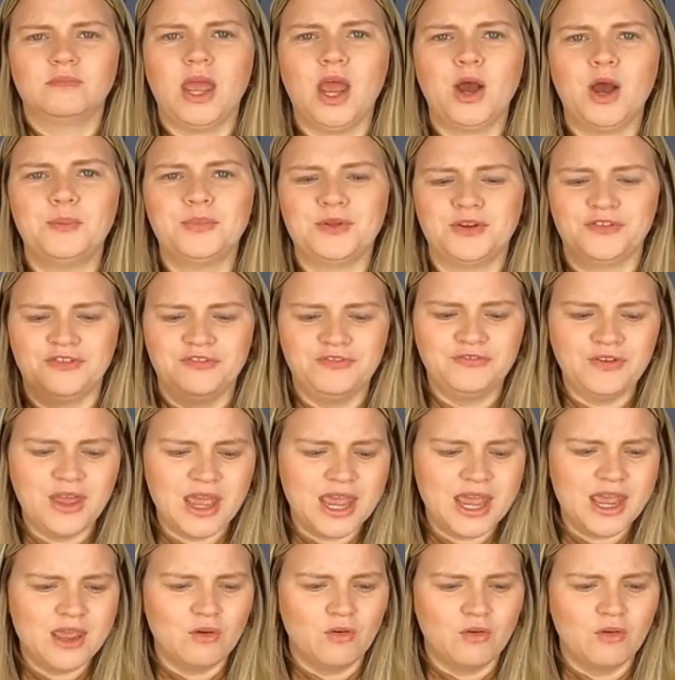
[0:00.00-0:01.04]
help your
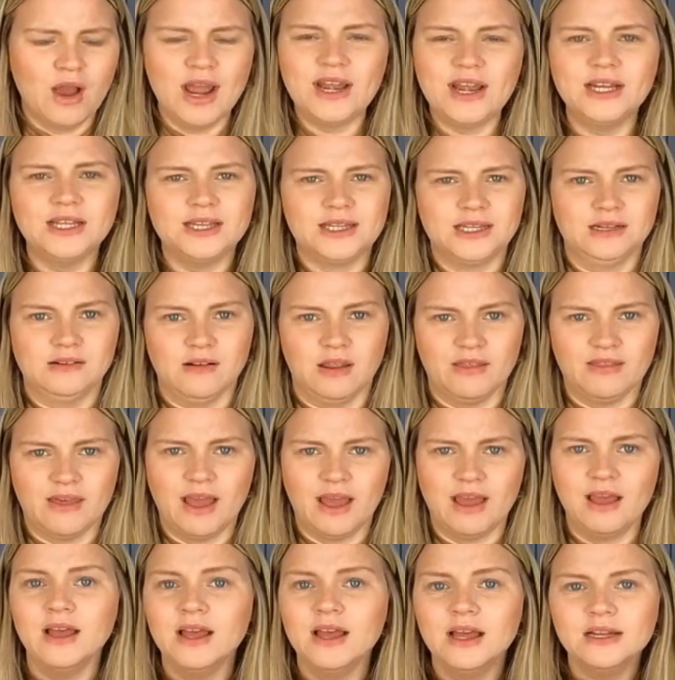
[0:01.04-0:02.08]
feet or anything like
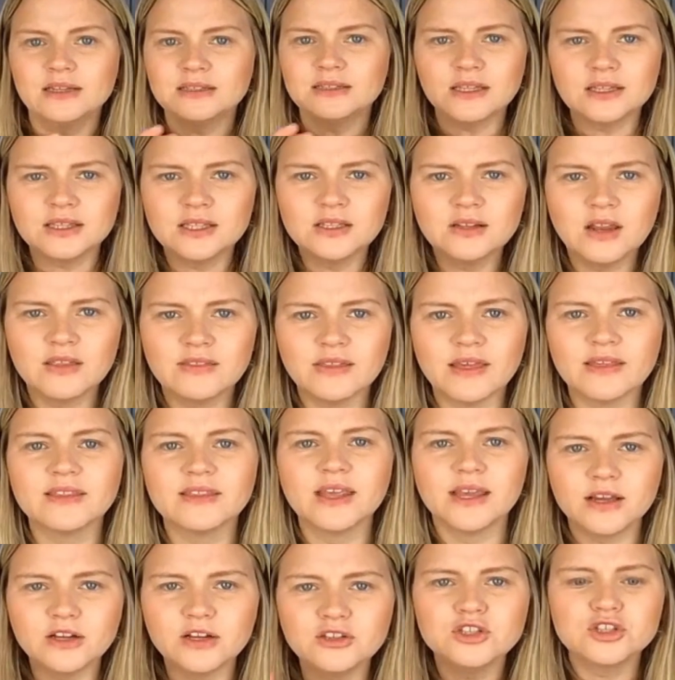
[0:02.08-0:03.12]
that. Nothing like that.
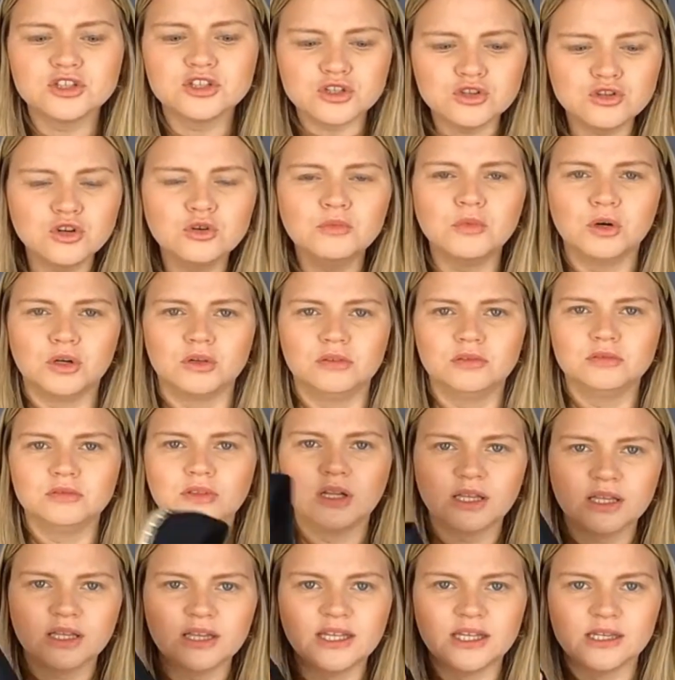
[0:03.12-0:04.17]
They are just normal,
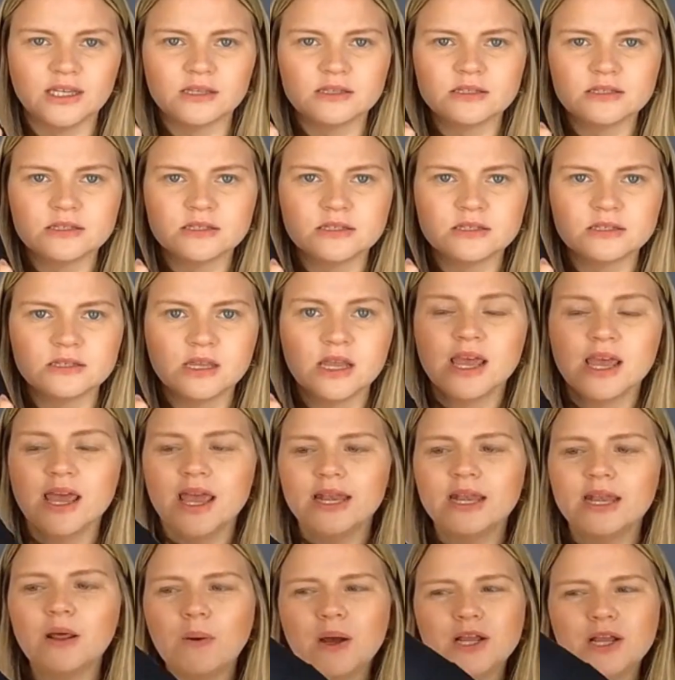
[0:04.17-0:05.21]
like this.
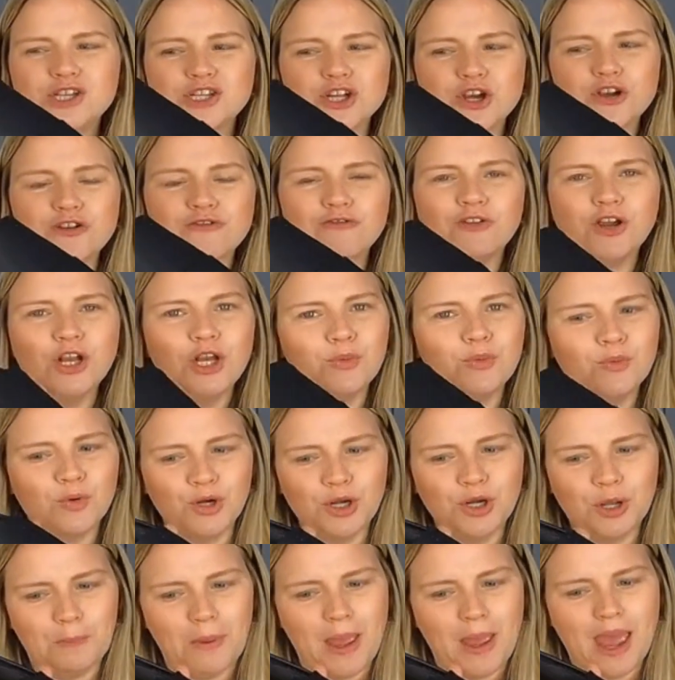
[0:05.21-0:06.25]
Now, I do really
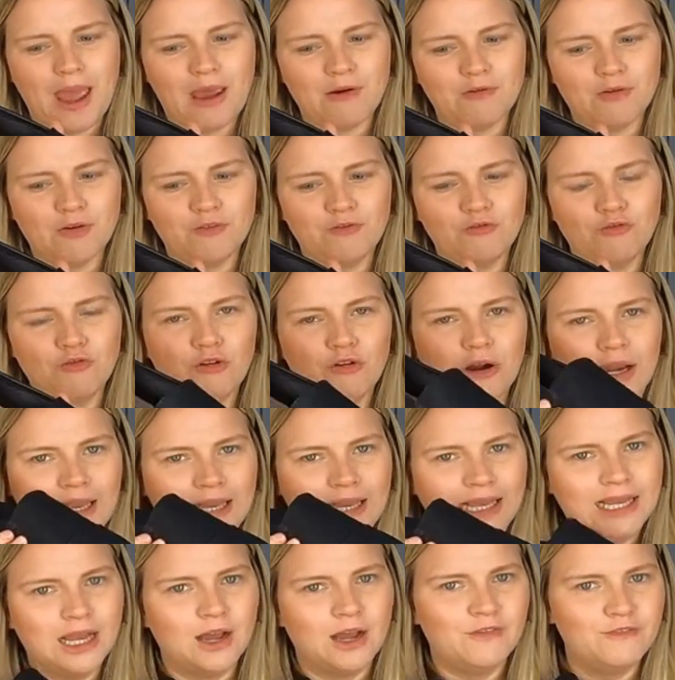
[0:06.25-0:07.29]
want a pair of really